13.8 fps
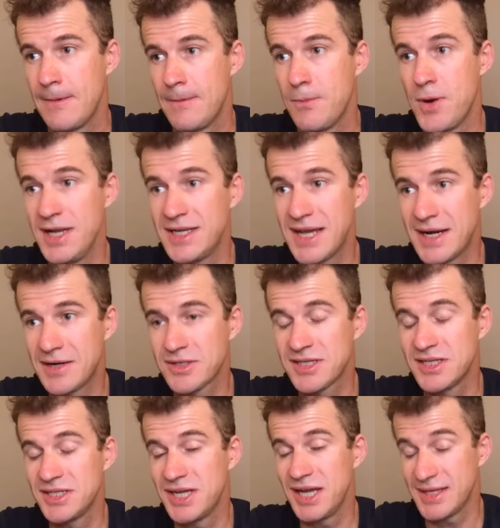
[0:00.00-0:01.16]
wind tunnel
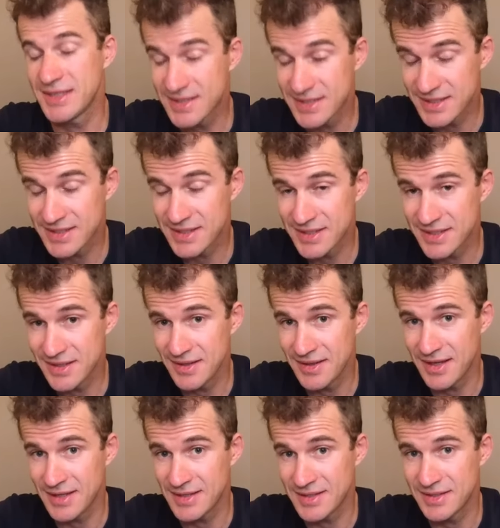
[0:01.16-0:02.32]
suggests
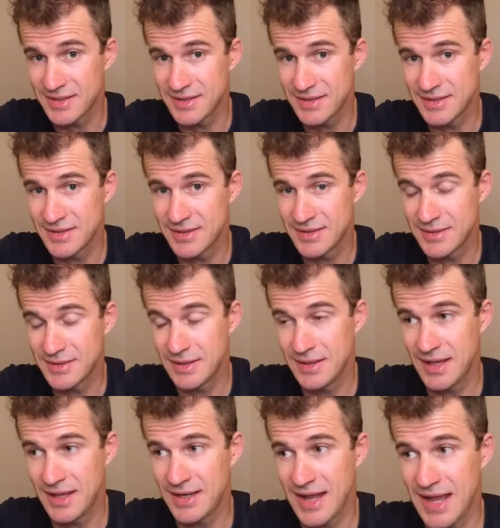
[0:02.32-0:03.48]
that,
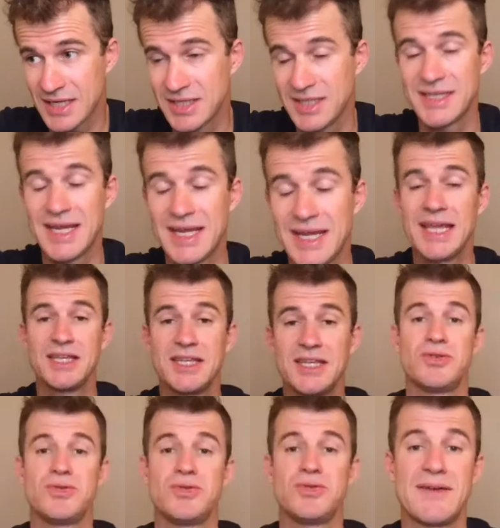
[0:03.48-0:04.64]
that actually taking
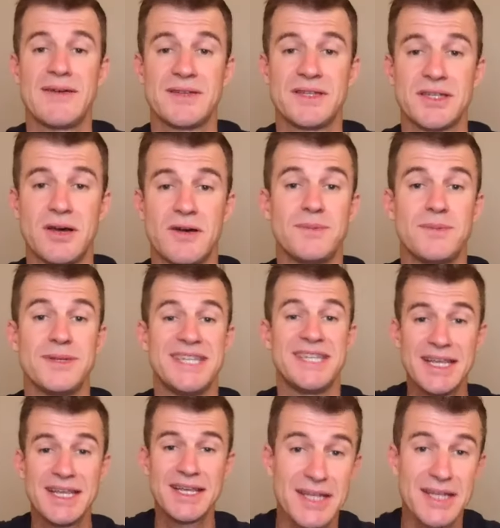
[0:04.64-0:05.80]
shoe covers off,
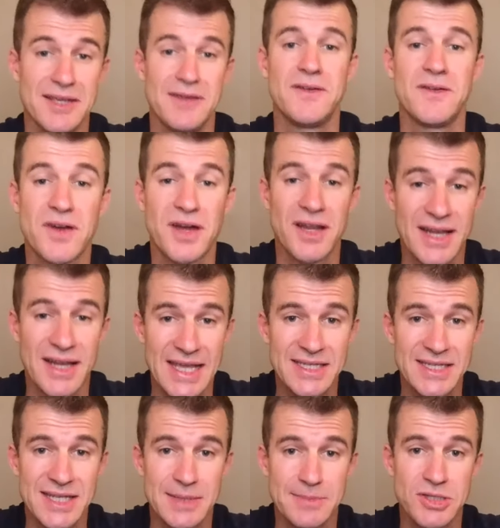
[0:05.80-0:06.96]
particularly if you've got
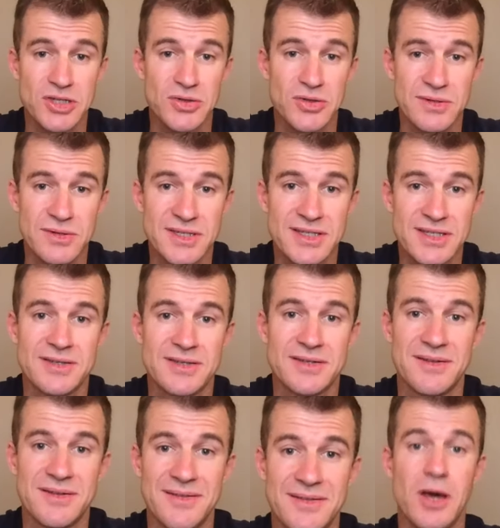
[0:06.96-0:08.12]
lace-up shoes,
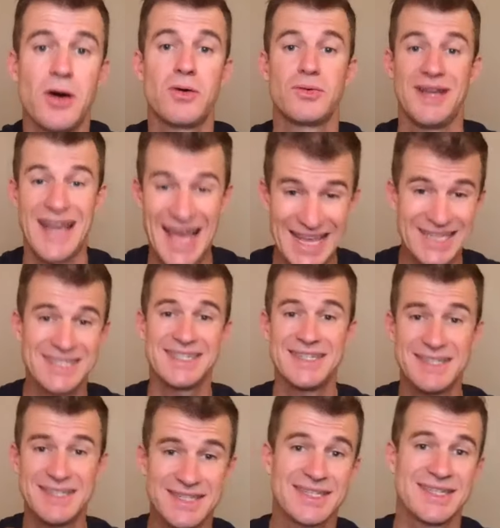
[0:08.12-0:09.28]
the old
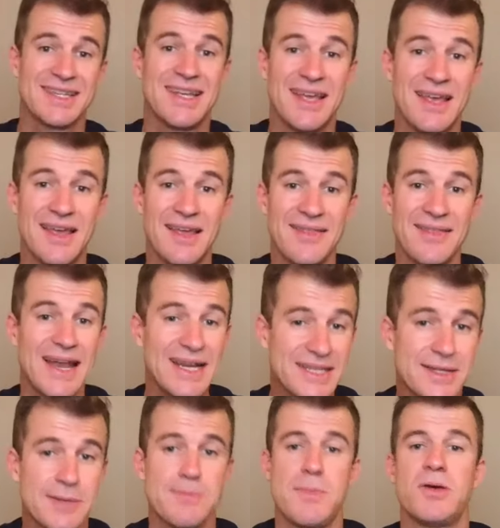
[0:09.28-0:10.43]
laces, that is the
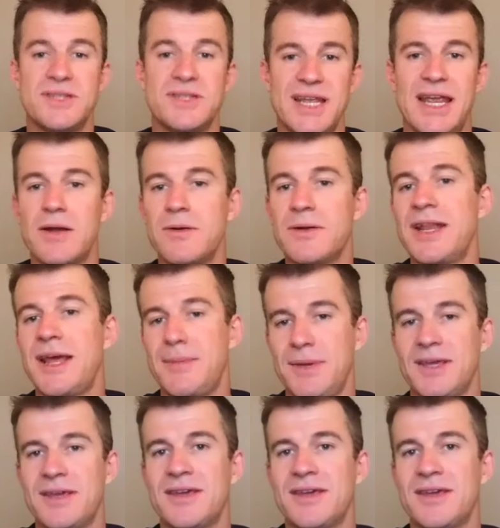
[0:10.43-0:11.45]
most aerodynamic